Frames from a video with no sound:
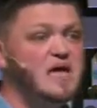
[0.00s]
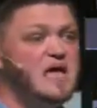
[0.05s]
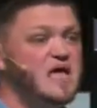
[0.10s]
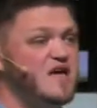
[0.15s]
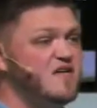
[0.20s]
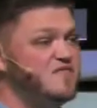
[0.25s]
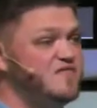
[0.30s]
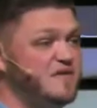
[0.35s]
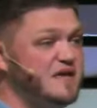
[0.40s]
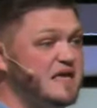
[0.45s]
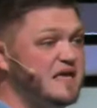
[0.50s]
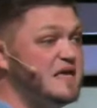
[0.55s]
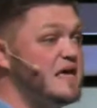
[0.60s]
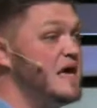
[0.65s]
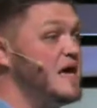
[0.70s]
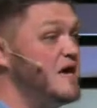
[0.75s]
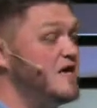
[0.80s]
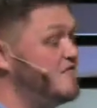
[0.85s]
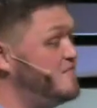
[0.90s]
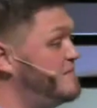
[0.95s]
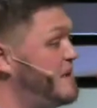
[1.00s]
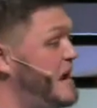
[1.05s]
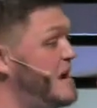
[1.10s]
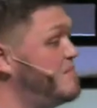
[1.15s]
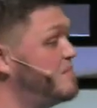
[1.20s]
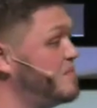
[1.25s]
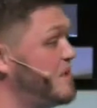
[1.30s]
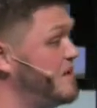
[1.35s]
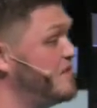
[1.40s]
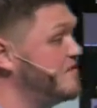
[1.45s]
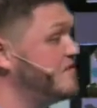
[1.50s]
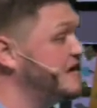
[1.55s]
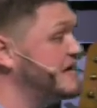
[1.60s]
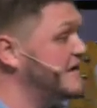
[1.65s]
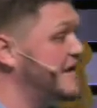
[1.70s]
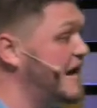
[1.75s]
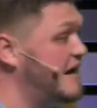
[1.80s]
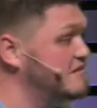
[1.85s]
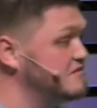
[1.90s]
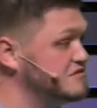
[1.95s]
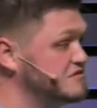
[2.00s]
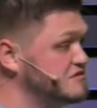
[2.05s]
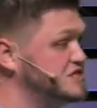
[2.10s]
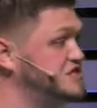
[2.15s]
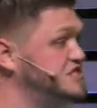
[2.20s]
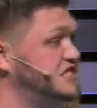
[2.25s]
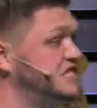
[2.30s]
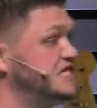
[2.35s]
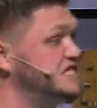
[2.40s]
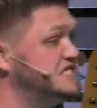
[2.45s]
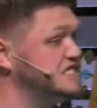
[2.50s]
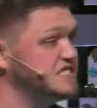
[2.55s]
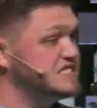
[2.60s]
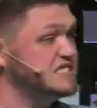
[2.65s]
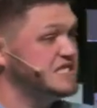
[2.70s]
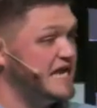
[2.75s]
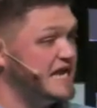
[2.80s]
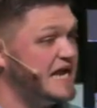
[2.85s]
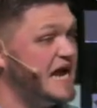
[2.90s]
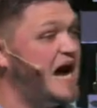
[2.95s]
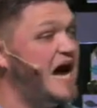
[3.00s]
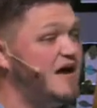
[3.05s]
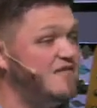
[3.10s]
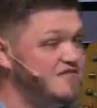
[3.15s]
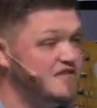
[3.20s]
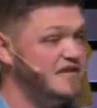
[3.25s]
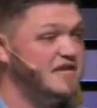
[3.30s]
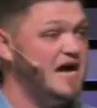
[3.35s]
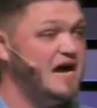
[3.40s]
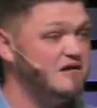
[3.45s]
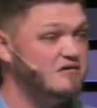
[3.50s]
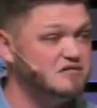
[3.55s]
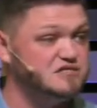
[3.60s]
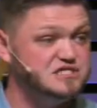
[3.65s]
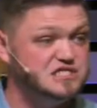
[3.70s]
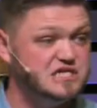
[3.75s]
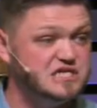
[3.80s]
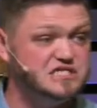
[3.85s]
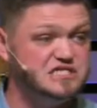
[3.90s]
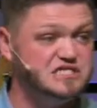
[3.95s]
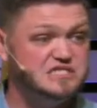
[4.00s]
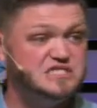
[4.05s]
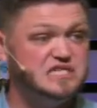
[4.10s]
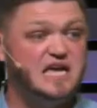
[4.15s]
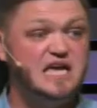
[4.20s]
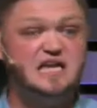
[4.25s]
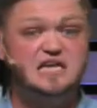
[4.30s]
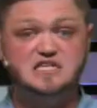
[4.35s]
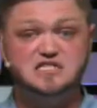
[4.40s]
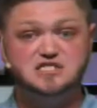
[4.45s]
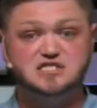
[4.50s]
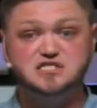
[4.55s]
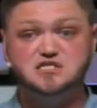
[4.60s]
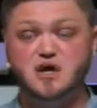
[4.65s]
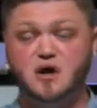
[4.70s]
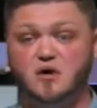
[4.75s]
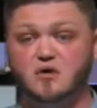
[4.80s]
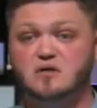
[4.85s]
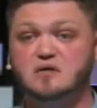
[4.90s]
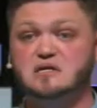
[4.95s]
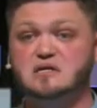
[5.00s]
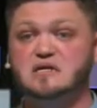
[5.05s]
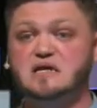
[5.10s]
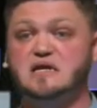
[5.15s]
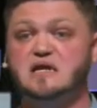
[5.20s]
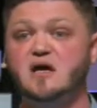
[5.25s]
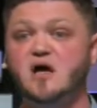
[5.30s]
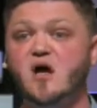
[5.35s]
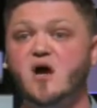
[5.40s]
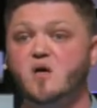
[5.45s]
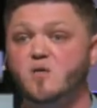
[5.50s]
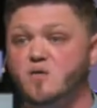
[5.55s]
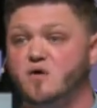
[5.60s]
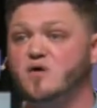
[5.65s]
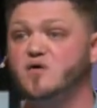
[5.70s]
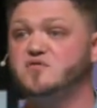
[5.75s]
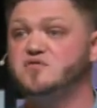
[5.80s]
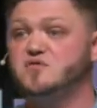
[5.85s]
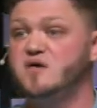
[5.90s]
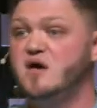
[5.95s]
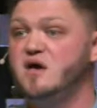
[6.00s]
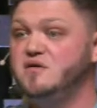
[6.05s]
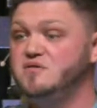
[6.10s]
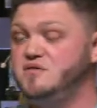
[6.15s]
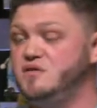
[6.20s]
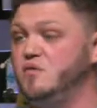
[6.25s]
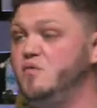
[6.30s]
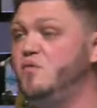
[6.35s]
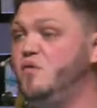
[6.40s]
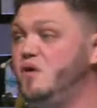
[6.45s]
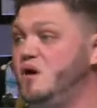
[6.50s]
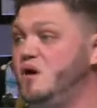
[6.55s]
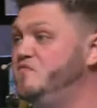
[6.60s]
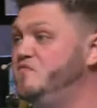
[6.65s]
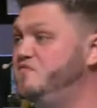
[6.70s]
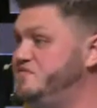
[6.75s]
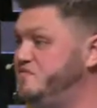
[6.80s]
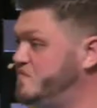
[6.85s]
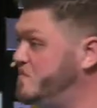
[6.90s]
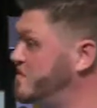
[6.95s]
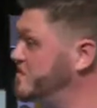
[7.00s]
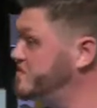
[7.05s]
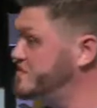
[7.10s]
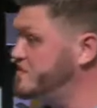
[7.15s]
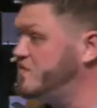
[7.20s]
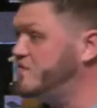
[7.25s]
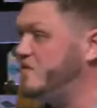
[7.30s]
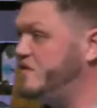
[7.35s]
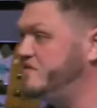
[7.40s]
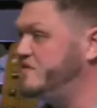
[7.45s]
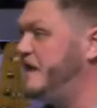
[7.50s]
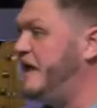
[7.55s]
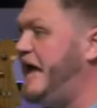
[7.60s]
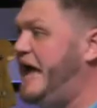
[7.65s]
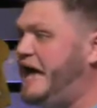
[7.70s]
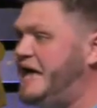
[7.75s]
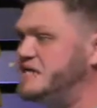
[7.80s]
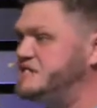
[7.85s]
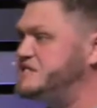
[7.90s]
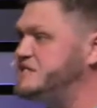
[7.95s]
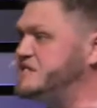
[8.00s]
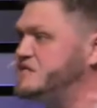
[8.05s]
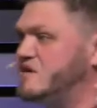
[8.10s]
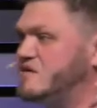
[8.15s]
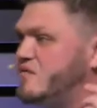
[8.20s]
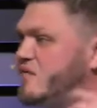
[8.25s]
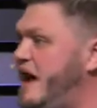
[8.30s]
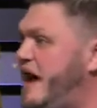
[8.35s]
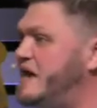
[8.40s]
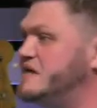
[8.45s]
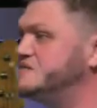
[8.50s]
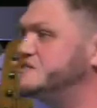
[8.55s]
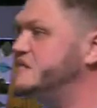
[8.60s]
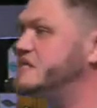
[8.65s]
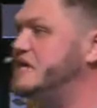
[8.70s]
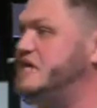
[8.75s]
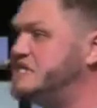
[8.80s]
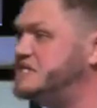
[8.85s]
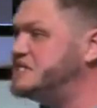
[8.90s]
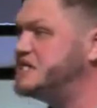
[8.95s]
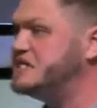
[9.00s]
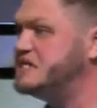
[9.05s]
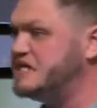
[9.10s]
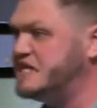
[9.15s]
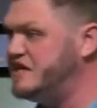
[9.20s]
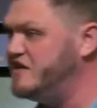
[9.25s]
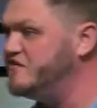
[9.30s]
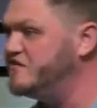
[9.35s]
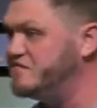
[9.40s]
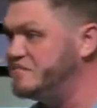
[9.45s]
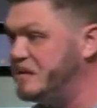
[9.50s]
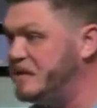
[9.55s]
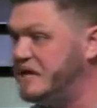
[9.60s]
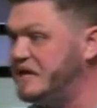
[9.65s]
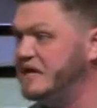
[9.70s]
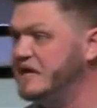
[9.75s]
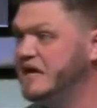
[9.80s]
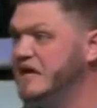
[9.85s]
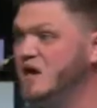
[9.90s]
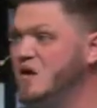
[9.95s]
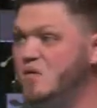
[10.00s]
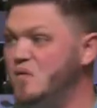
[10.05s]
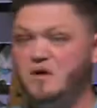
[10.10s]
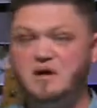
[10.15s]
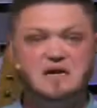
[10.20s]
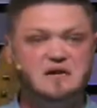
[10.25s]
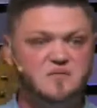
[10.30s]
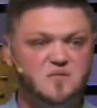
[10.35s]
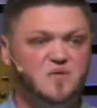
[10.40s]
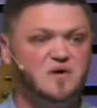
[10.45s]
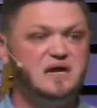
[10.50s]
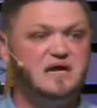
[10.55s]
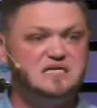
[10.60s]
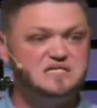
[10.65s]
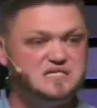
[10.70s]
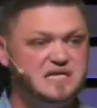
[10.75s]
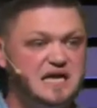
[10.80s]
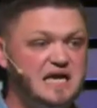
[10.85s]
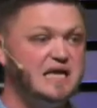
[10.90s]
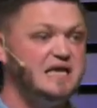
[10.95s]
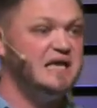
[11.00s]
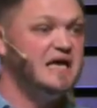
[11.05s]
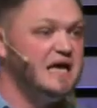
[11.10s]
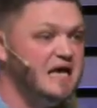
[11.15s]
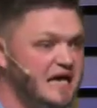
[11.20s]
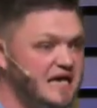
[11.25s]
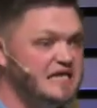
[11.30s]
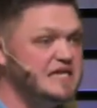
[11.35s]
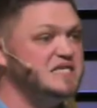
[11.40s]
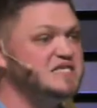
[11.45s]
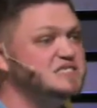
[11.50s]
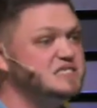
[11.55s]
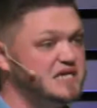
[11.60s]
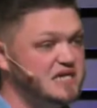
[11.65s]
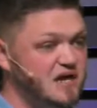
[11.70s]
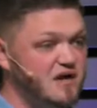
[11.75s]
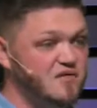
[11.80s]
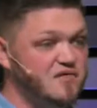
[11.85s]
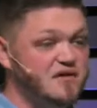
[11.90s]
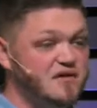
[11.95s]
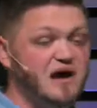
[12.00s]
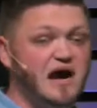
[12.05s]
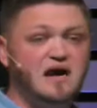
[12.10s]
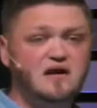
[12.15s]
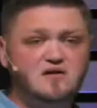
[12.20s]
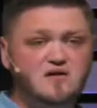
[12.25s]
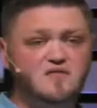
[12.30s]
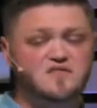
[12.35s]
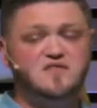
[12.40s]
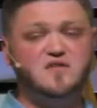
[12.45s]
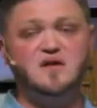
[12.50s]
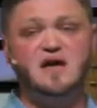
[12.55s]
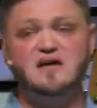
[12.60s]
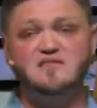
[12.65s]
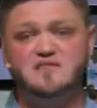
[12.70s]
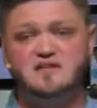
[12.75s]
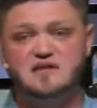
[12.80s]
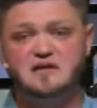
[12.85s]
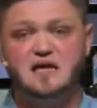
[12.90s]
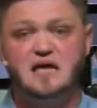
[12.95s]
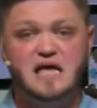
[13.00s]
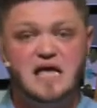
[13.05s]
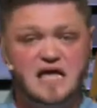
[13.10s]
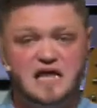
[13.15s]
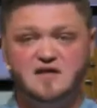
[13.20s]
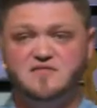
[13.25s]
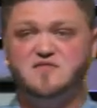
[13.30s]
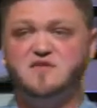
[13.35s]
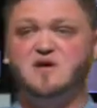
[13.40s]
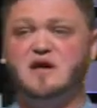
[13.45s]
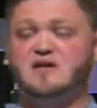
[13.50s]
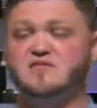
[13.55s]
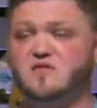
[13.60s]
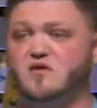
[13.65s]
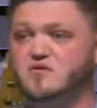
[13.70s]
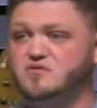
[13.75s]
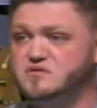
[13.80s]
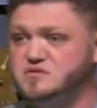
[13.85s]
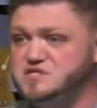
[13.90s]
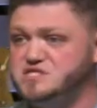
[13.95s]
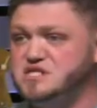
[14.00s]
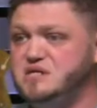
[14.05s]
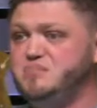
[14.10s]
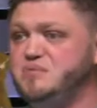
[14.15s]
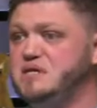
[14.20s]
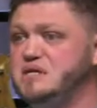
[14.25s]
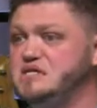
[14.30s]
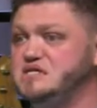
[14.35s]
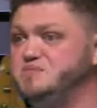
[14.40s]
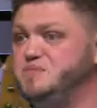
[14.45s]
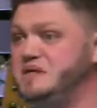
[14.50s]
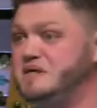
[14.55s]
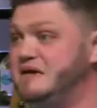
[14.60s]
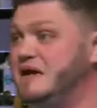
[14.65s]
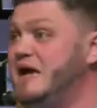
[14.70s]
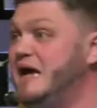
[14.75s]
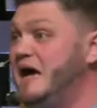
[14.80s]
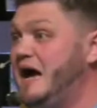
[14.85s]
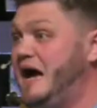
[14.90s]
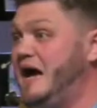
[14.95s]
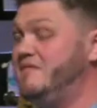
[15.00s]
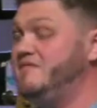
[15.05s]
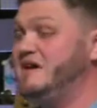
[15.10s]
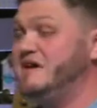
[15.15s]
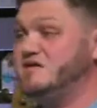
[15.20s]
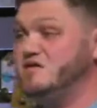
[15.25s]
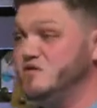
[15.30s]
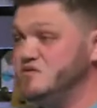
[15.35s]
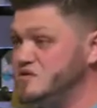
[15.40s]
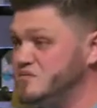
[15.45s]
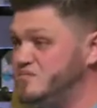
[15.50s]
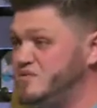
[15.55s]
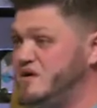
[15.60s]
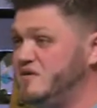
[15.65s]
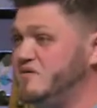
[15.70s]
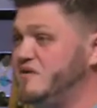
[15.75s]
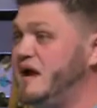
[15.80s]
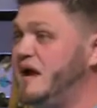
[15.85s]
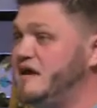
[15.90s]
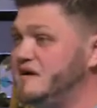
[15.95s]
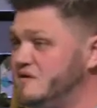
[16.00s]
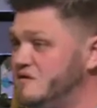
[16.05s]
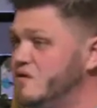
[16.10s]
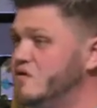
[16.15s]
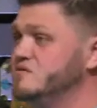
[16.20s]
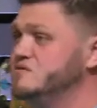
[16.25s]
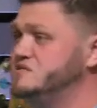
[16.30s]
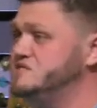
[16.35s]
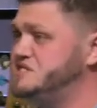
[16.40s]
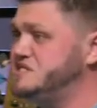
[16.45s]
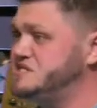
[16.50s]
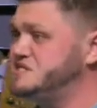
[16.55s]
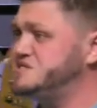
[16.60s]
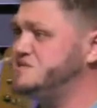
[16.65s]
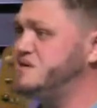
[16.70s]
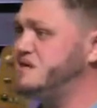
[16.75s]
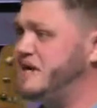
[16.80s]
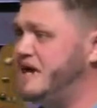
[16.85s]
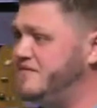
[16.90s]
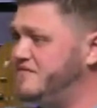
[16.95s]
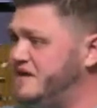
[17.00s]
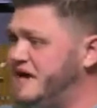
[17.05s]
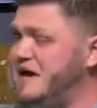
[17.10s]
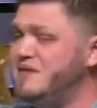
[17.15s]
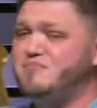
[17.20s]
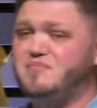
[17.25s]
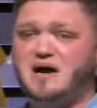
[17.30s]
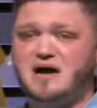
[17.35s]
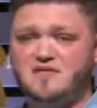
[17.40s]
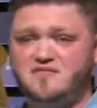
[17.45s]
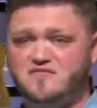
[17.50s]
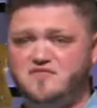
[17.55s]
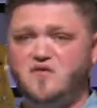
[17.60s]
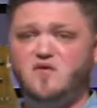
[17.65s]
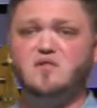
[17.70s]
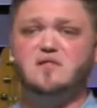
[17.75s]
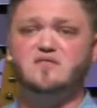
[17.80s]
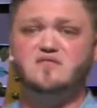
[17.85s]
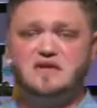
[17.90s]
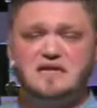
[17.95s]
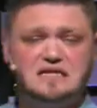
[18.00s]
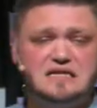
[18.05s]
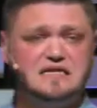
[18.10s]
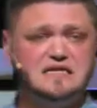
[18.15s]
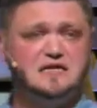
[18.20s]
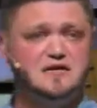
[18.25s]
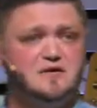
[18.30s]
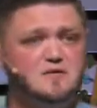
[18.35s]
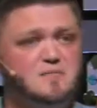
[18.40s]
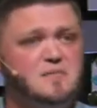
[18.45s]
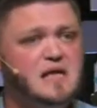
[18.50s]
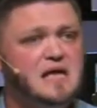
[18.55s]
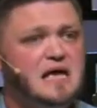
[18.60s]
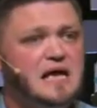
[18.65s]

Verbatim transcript: If he if my brother encounters Jesus like I've encountered Jesus, it is totally worth the worth the, the hazing, the razzing he's going to give me when when I say he needs to go there. I don't know if you have any, any of you have older siblings, but I've got an older brother and an older sister, and I've got my full of it. You know.